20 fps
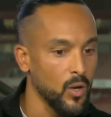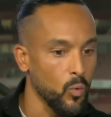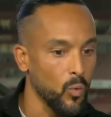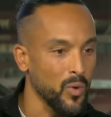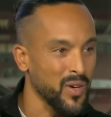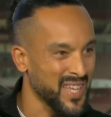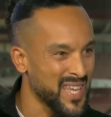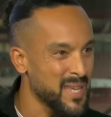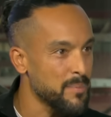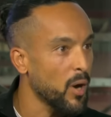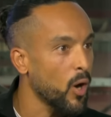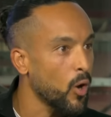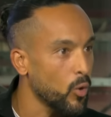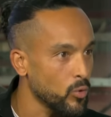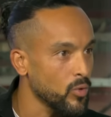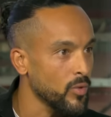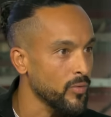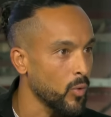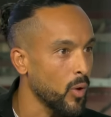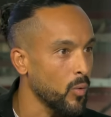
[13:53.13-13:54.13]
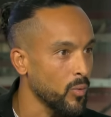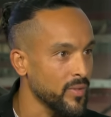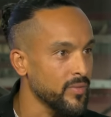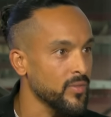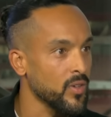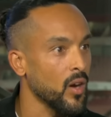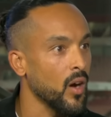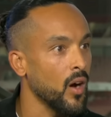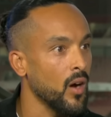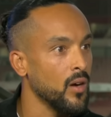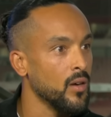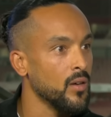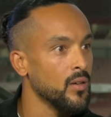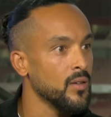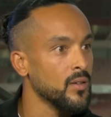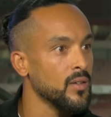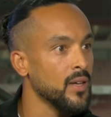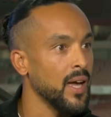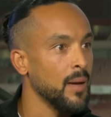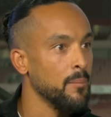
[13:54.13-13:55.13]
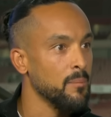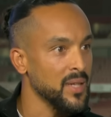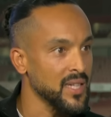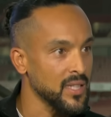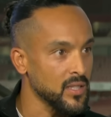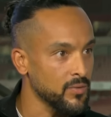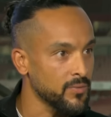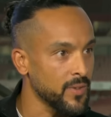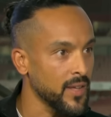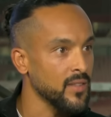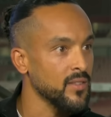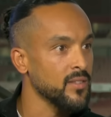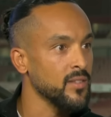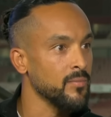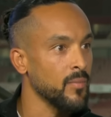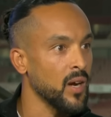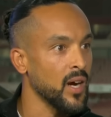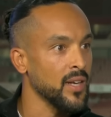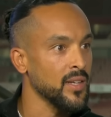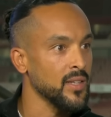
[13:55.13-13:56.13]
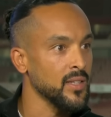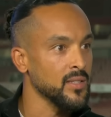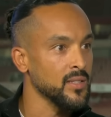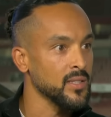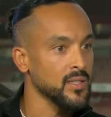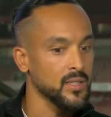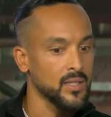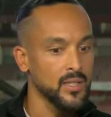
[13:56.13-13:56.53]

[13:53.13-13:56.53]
we want to keep hold of what we've got and be defensive minded.